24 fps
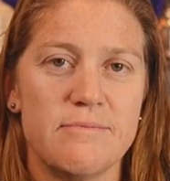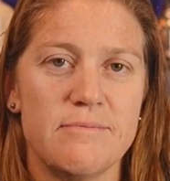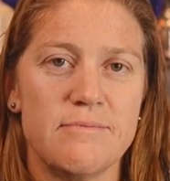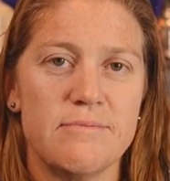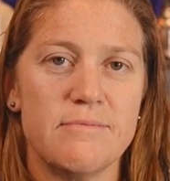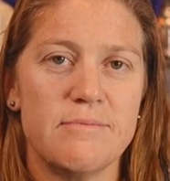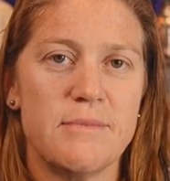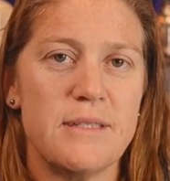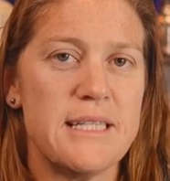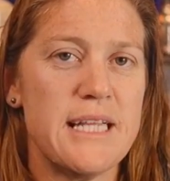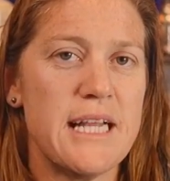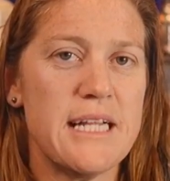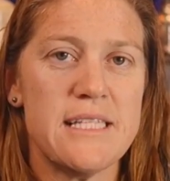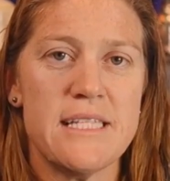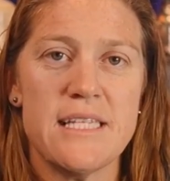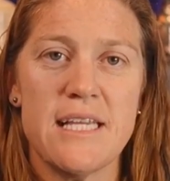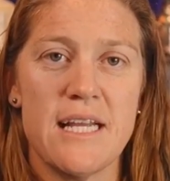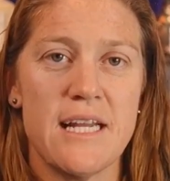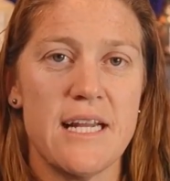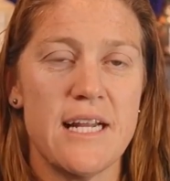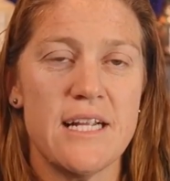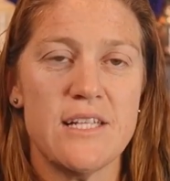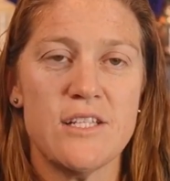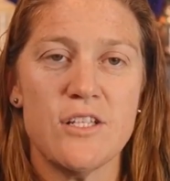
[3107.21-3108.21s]
But that's it.
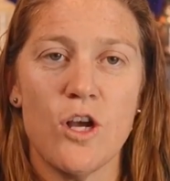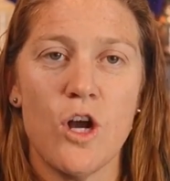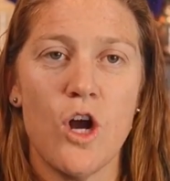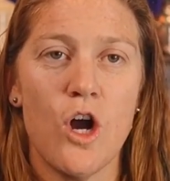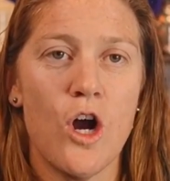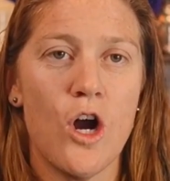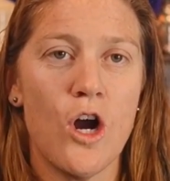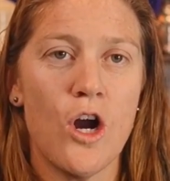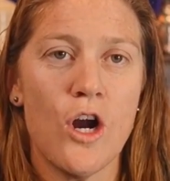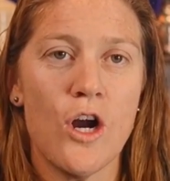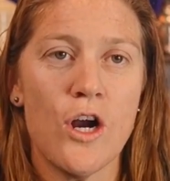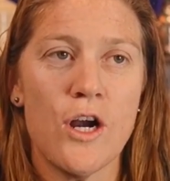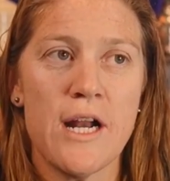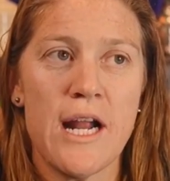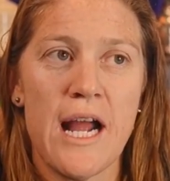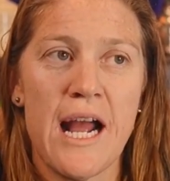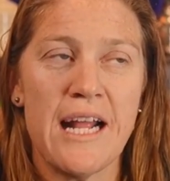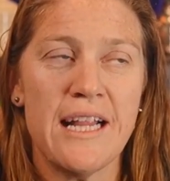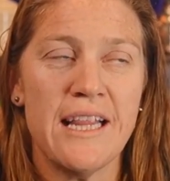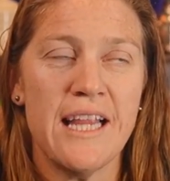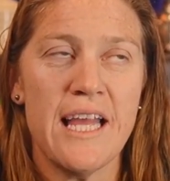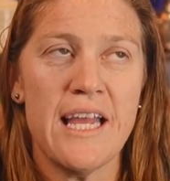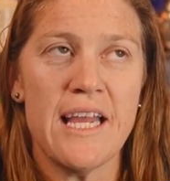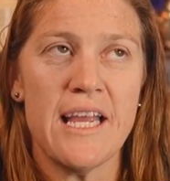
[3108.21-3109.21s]
It's a hard,
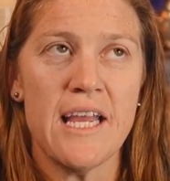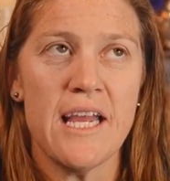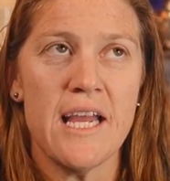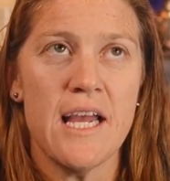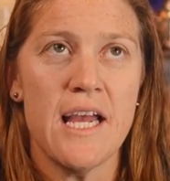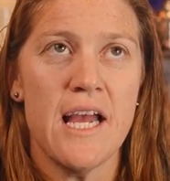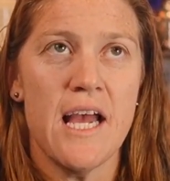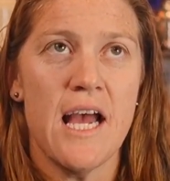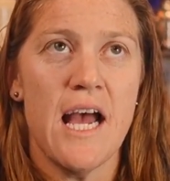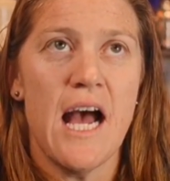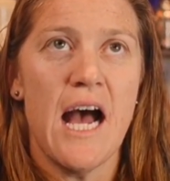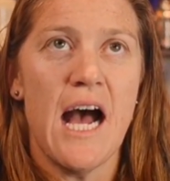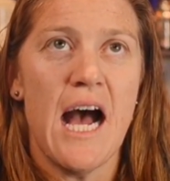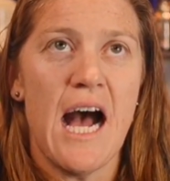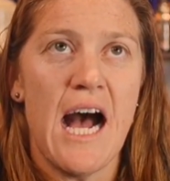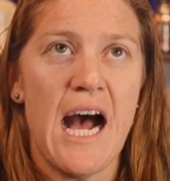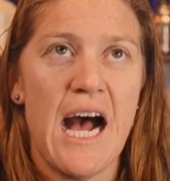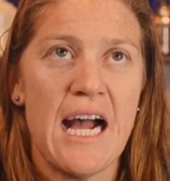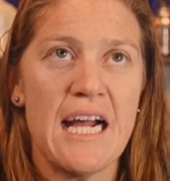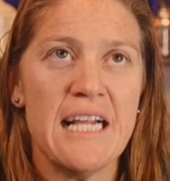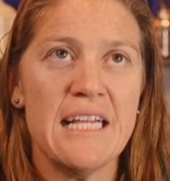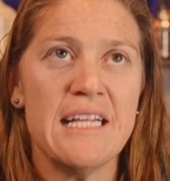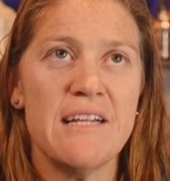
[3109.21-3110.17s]
I highly